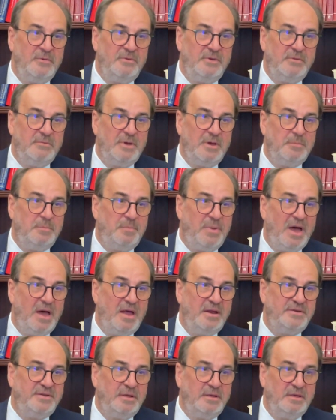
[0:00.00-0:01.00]
We were
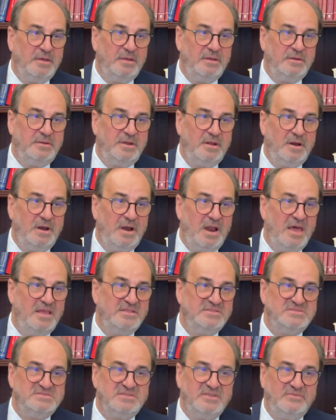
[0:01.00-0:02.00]
part of the
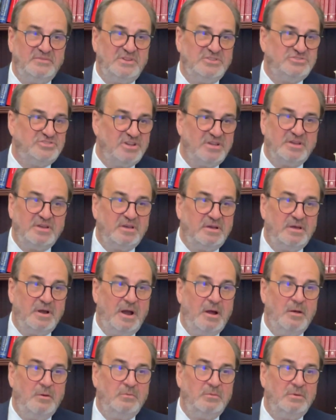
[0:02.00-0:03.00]
lands of the Czech
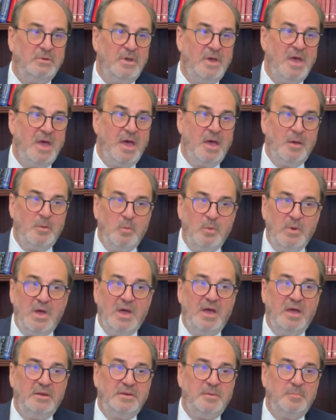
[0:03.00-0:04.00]
crown,
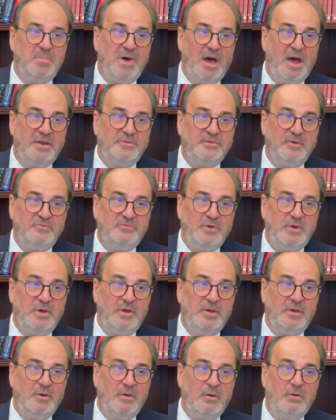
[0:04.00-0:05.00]
were the part of
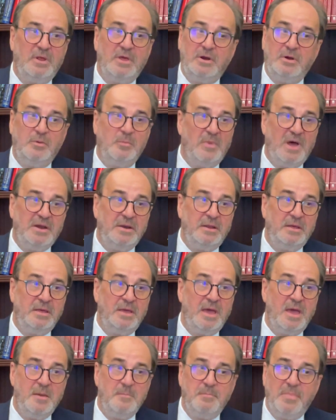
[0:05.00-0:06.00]
the Holy Roman
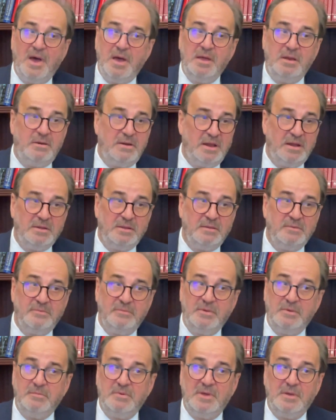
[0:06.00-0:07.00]
Empire.
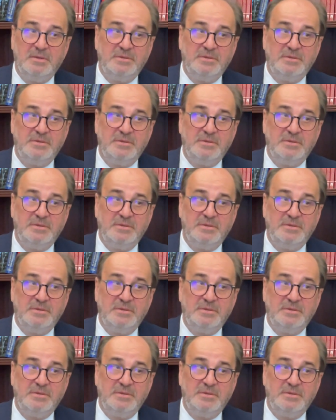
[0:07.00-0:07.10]
We